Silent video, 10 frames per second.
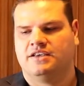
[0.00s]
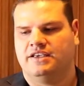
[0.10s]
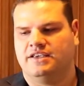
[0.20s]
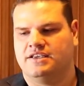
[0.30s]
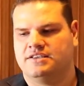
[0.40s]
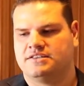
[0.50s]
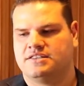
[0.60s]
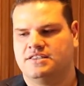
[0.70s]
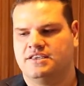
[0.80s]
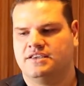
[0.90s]

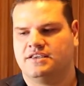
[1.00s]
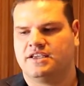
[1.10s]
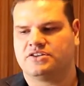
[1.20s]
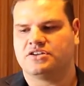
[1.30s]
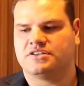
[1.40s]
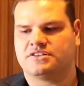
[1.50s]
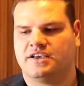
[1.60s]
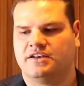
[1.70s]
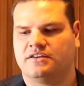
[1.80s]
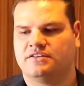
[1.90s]
is the kitchen
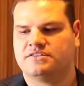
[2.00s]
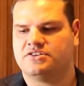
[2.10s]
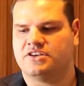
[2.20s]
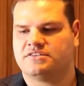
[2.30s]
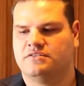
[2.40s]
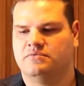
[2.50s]
designer suggested